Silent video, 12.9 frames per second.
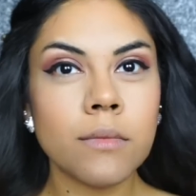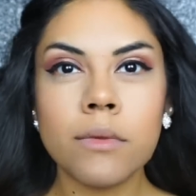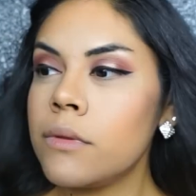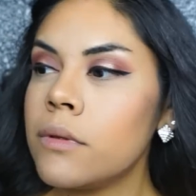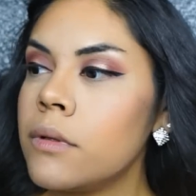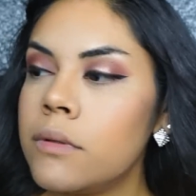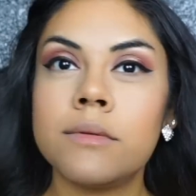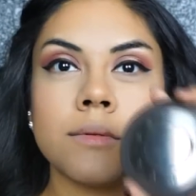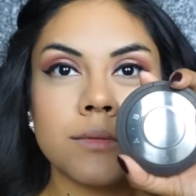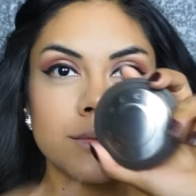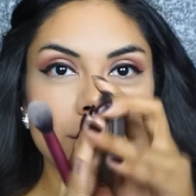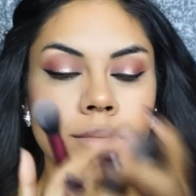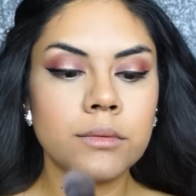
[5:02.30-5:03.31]
the
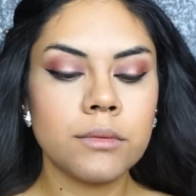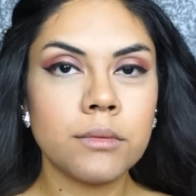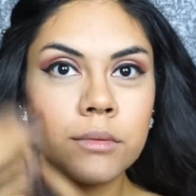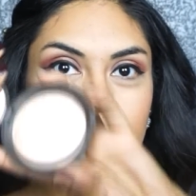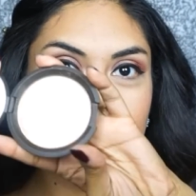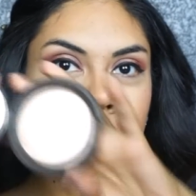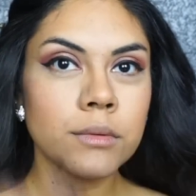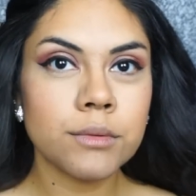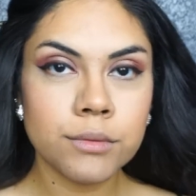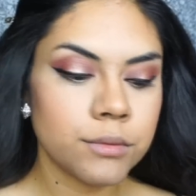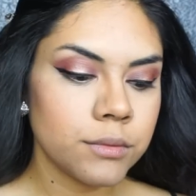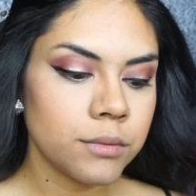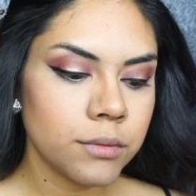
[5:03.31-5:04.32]
cheekbones, on my
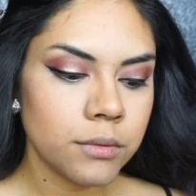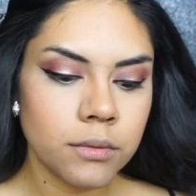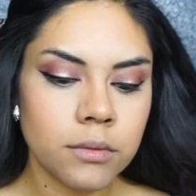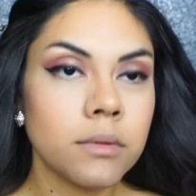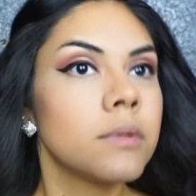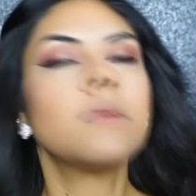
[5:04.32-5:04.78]
nose,